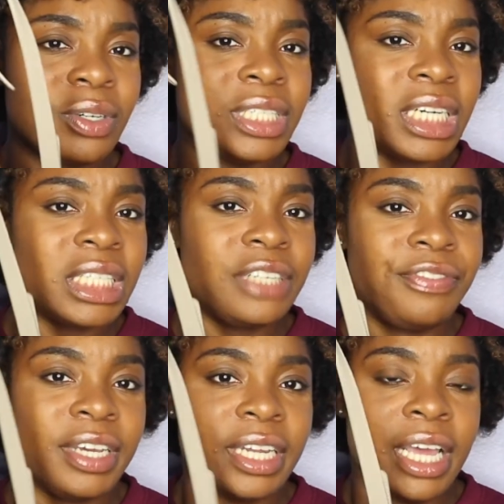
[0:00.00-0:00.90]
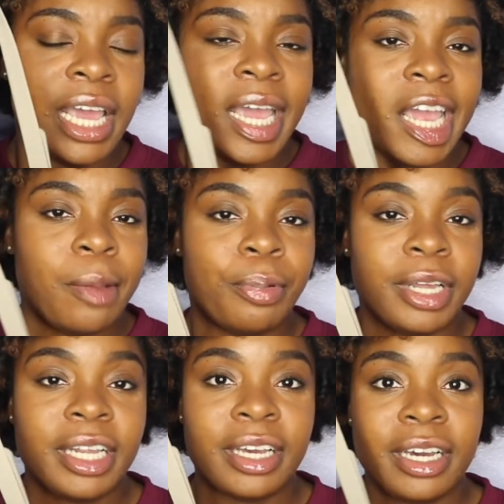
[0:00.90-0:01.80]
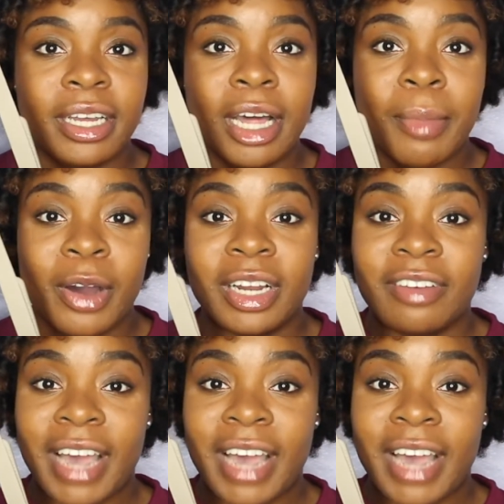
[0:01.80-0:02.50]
it does fit a pretty good amount of